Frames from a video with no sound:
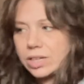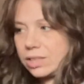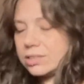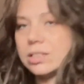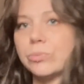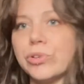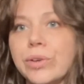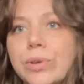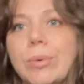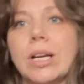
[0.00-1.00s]
not the same for
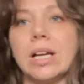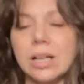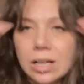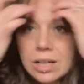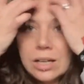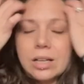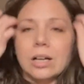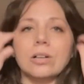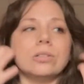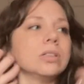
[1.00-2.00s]
everybody, you
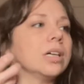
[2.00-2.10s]
know?